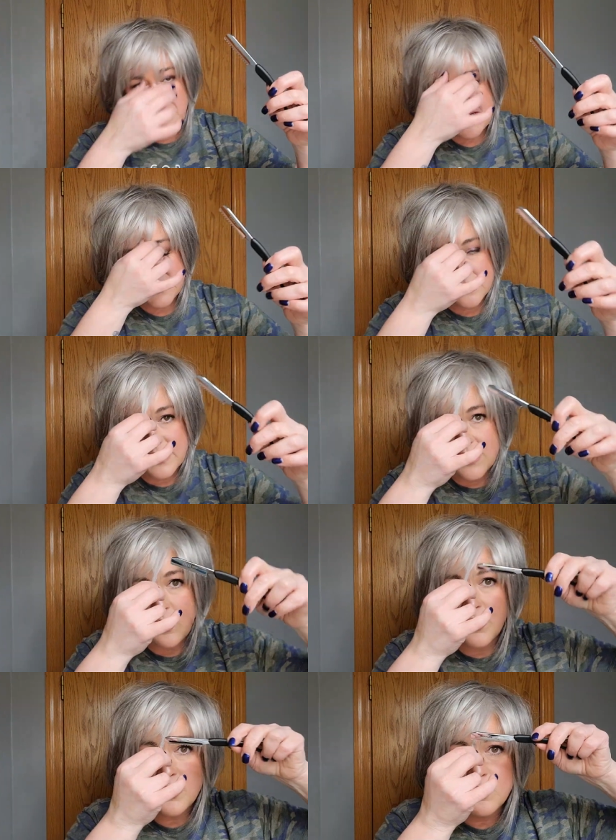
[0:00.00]
basically
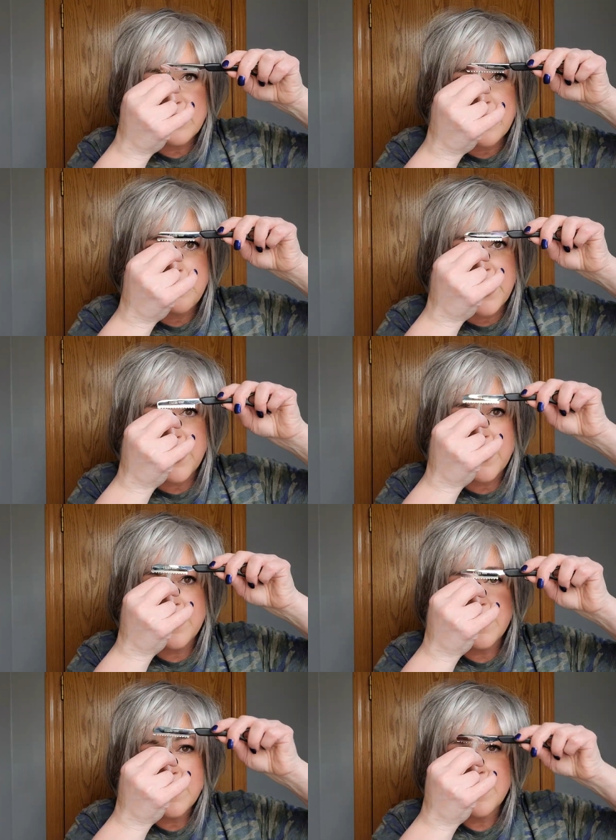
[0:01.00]
go through like
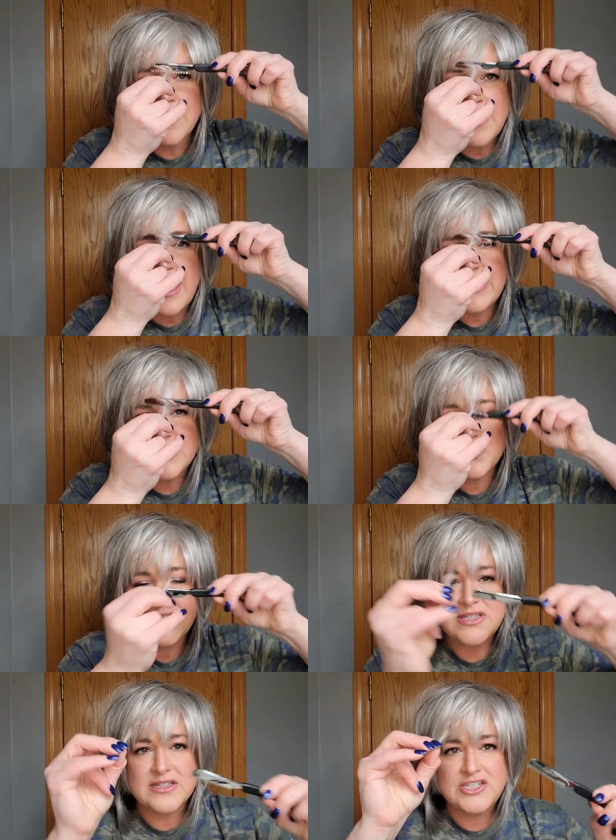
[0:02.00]
butter. I just
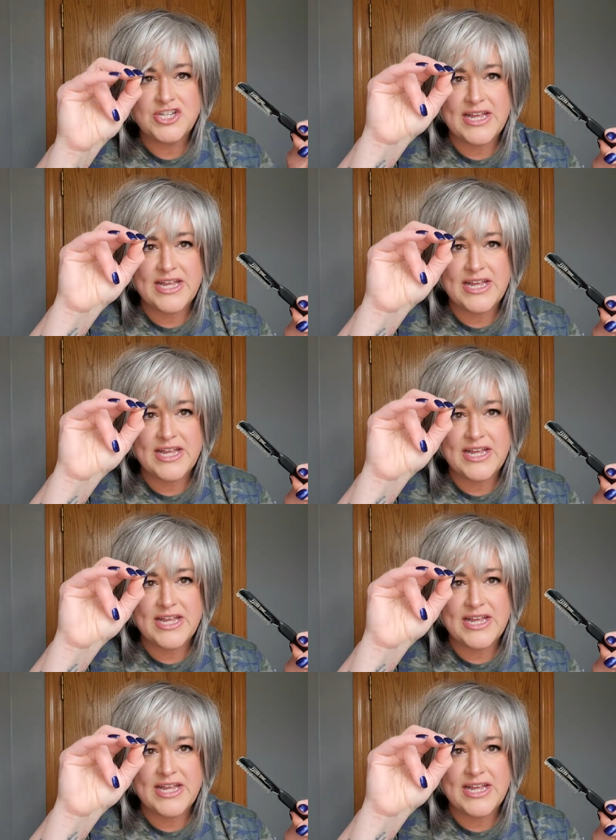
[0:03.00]
recently